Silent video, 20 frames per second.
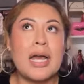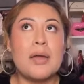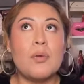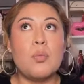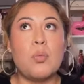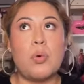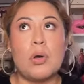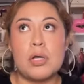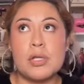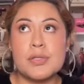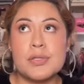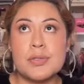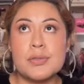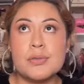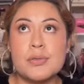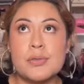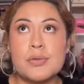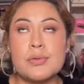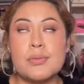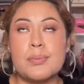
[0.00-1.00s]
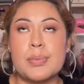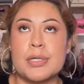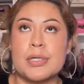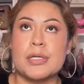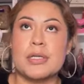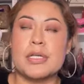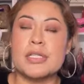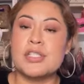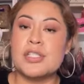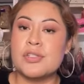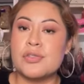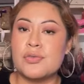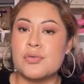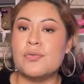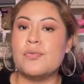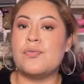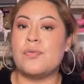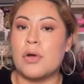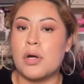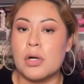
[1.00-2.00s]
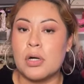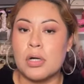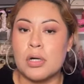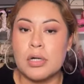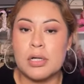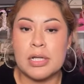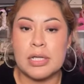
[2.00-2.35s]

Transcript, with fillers: I want to, but she's too far.